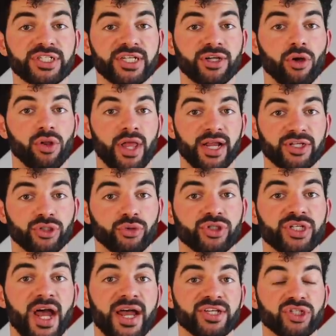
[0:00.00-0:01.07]
single
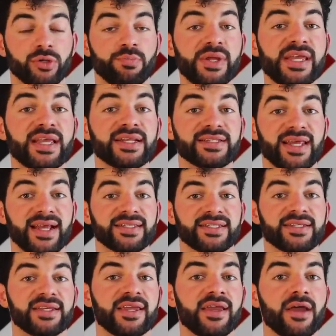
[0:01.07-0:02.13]
exercise to peak
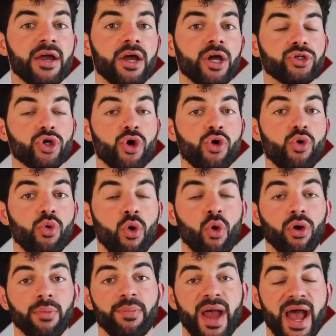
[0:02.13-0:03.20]
intensity to
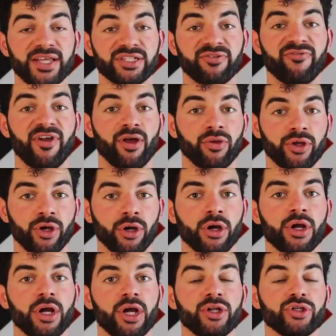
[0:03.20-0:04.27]
or past
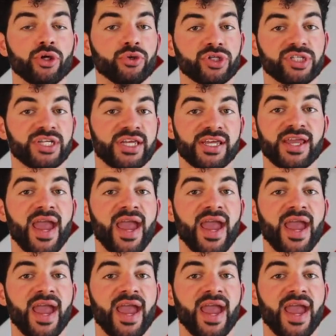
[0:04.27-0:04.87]
failure to see